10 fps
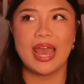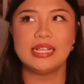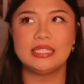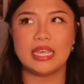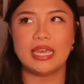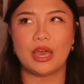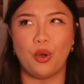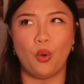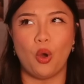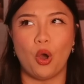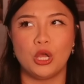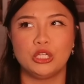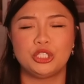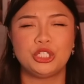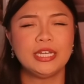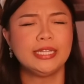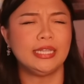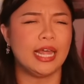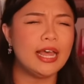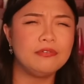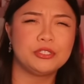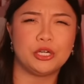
It's like, she loves